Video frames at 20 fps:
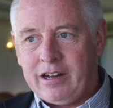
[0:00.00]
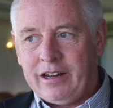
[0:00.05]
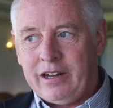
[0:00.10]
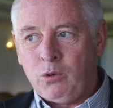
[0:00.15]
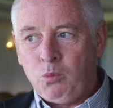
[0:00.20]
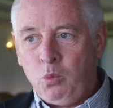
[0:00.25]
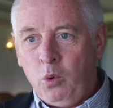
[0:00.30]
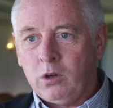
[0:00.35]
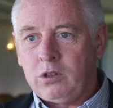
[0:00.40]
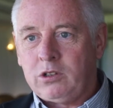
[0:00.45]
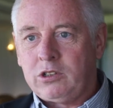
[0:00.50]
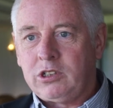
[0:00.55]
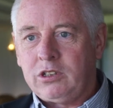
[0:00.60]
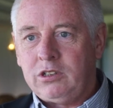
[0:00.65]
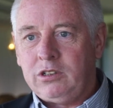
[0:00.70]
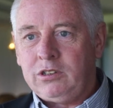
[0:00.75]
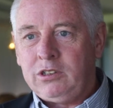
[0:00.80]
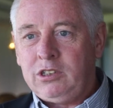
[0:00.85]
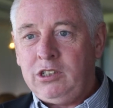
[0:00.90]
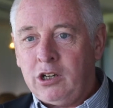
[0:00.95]
And what
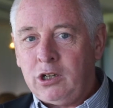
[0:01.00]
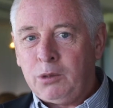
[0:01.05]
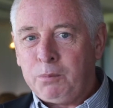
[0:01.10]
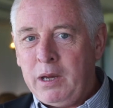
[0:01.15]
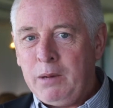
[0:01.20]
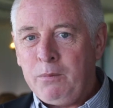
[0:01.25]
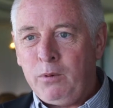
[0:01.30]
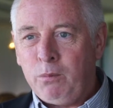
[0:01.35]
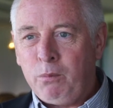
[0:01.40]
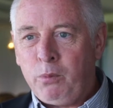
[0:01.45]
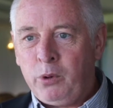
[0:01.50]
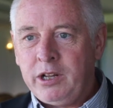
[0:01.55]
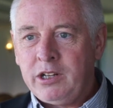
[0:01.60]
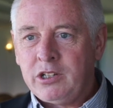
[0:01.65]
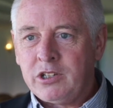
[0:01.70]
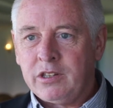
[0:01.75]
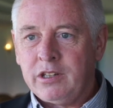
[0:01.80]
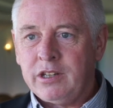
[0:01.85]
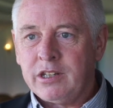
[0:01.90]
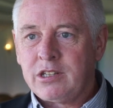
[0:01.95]
young people
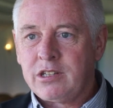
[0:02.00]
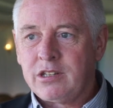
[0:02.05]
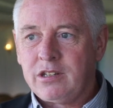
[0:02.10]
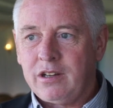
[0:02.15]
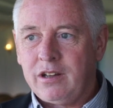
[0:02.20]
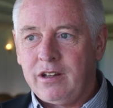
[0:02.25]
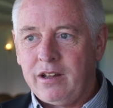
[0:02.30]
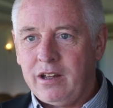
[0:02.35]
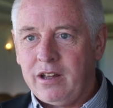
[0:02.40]
bring to this